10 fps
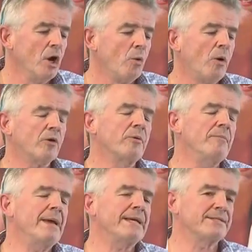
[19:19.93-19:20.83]
What we
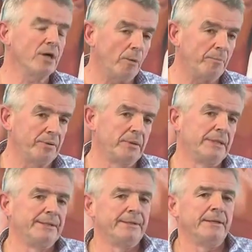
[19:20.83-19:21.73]
messed up,
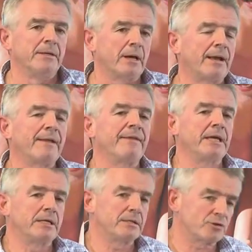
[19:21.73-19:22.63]
and I
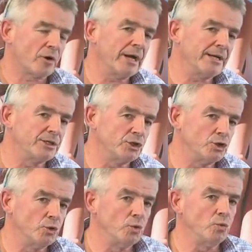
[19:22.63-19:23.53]
think trying to
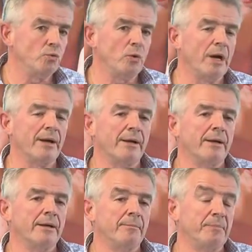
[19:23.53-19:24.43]
do
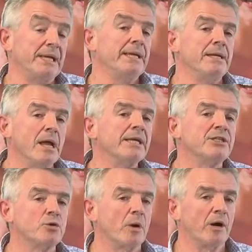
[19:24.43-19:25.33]
uh, be nice
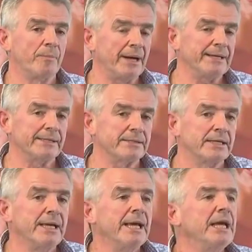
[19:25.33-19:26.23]
to our pilots,
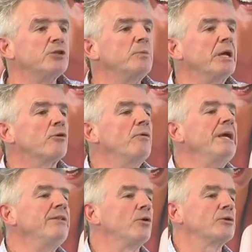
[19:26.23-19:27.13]
is we
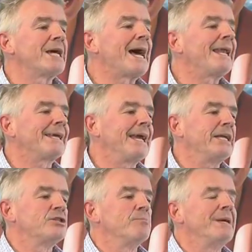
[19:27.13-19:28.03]
agreed though to
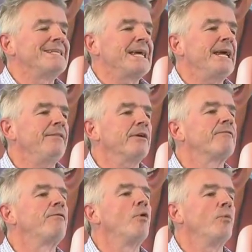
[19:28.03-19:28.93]
allocate to maintain their
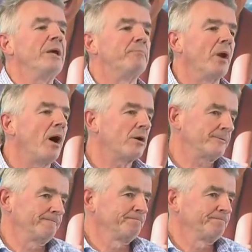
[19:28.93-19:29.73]
four-week block.